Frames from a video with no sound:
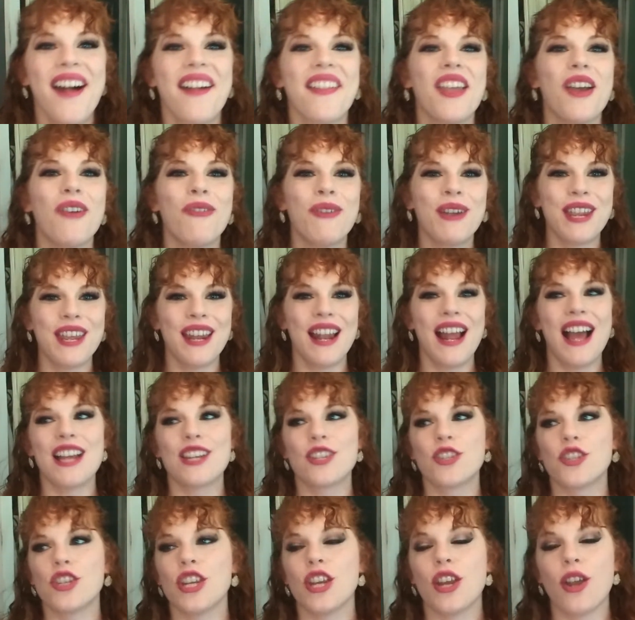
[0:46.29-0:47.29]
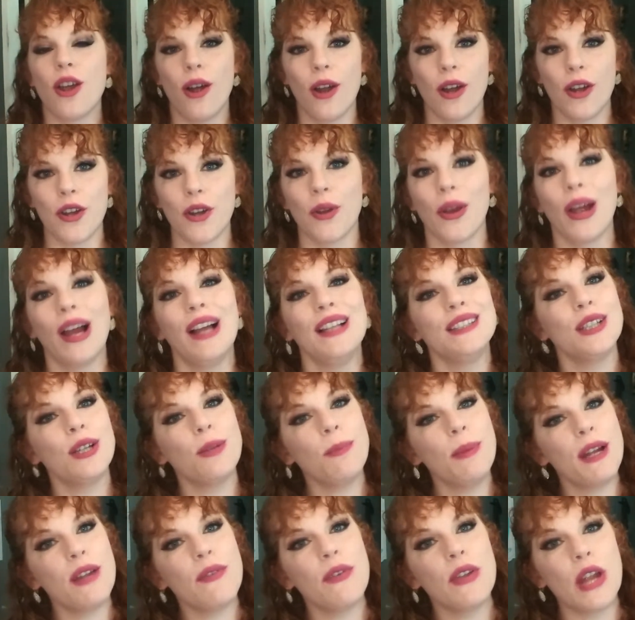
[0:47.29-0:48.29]
That we could actually garner a
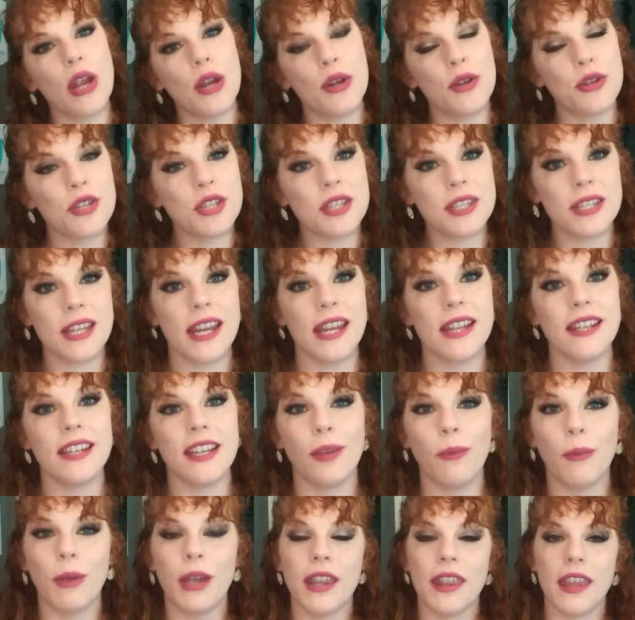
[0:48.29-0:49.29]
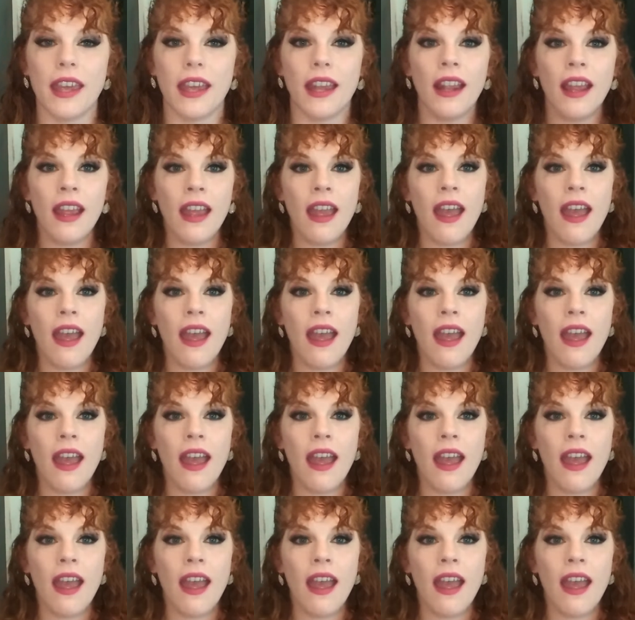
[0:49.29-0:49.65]
little bit of an understanding with it.